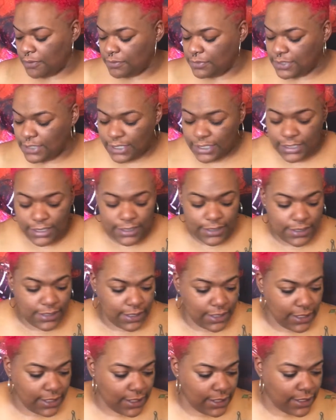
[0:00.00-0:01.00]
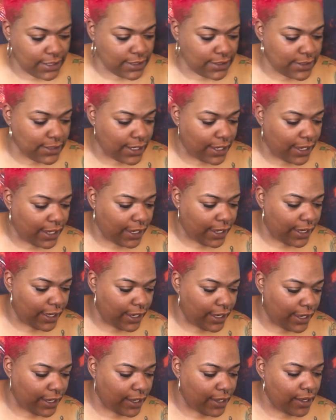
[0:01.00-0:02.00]
Dennis is
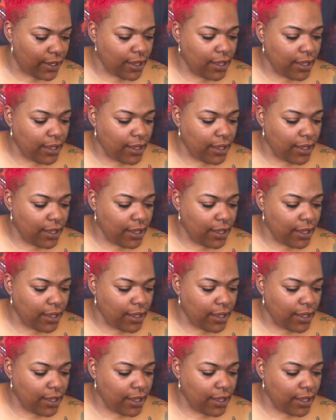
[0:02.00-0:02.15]
a